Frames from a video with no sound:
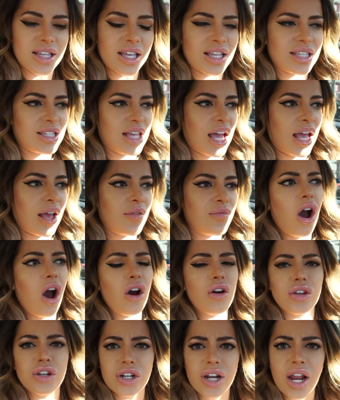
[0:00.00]
Like he's like,
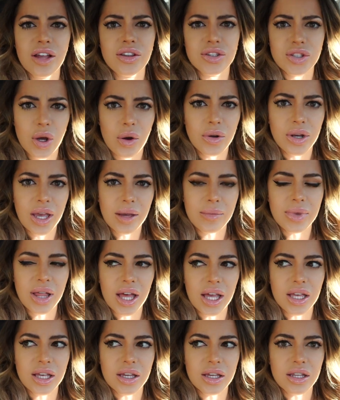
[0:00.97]
oh, you're not Tony? I'm
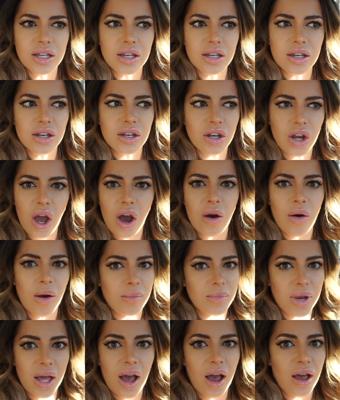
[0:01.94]
like, no,
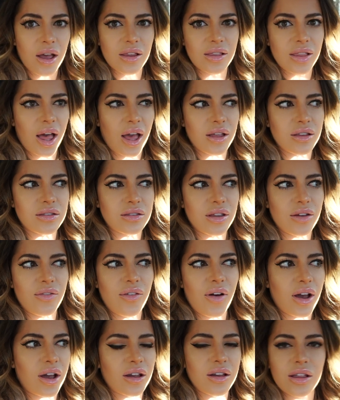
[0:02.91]
I'm not. Like the
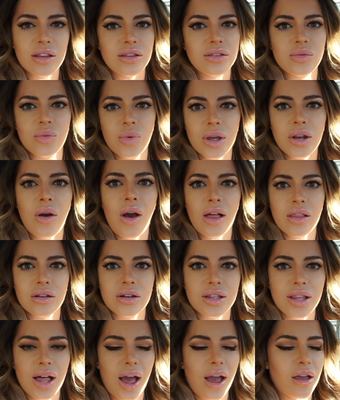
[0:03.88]
fuck, uh, what do I
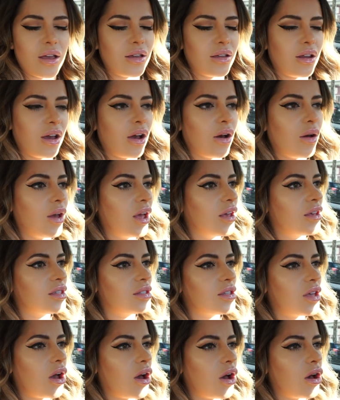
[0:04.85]
look like? You know?
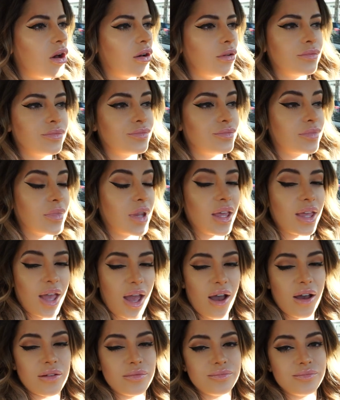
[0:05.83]
So
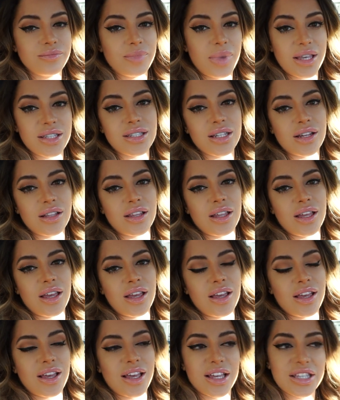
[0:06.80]
yeah,
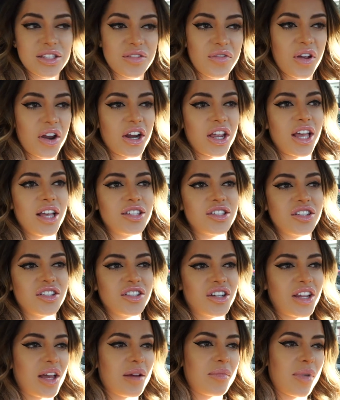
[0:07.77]
basically his fare
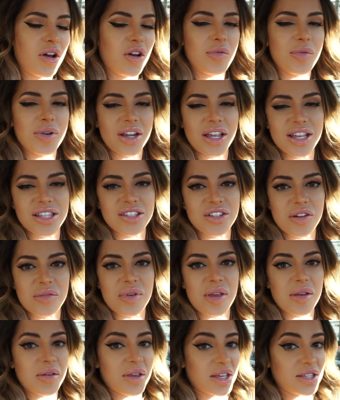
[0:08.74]
canceled on him. My Uber canceled on
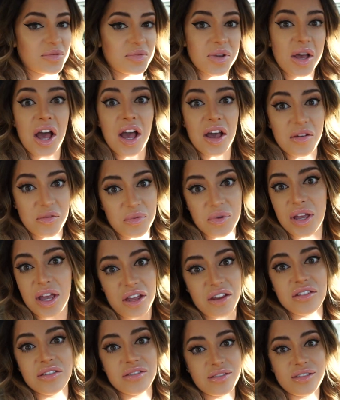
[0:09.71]
me because I, we
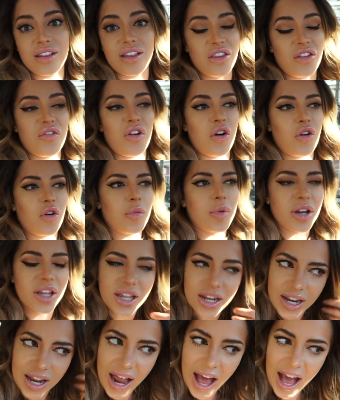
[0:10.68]
got in the wrong Uber.
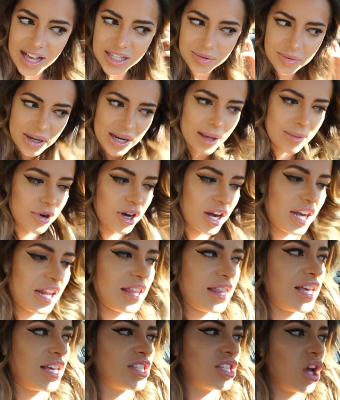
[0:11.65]
He didn't ask my name or
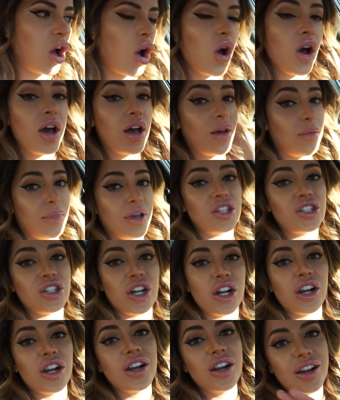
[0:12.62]
anything. So make
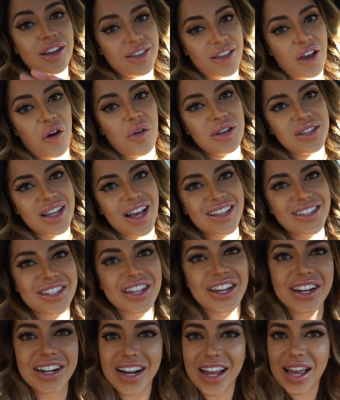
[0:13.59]
sure they always
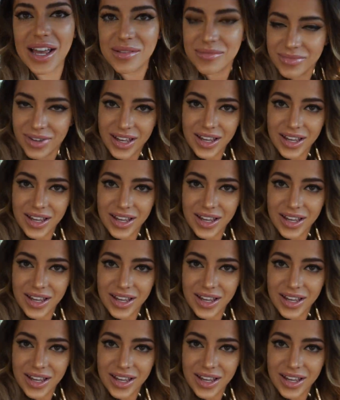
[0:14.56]
ask your name.